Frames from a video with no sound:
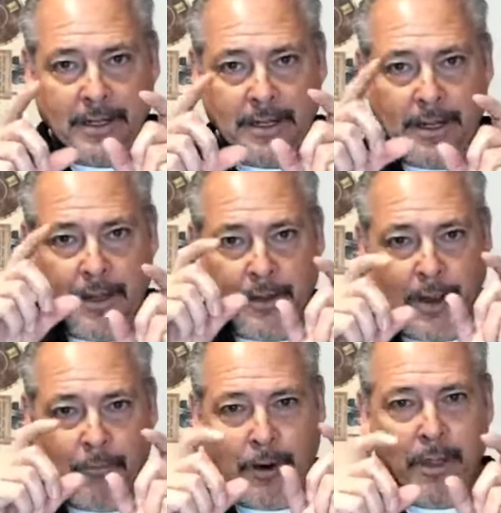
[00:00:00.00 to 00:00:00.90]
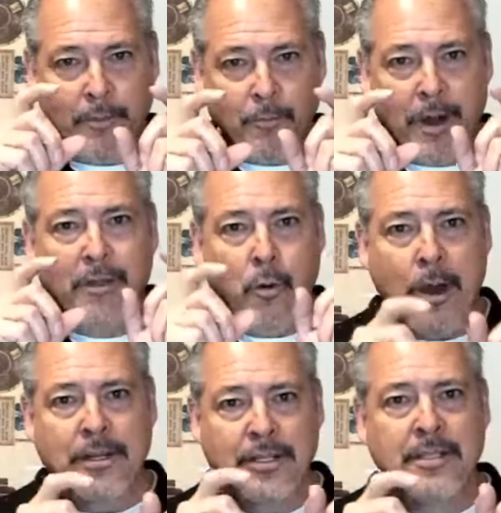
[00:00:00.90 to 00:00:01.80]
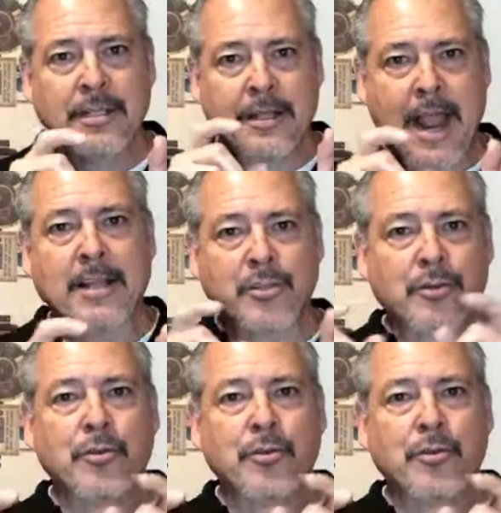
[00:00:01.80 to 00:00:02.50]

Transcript: And one of the questions and the answer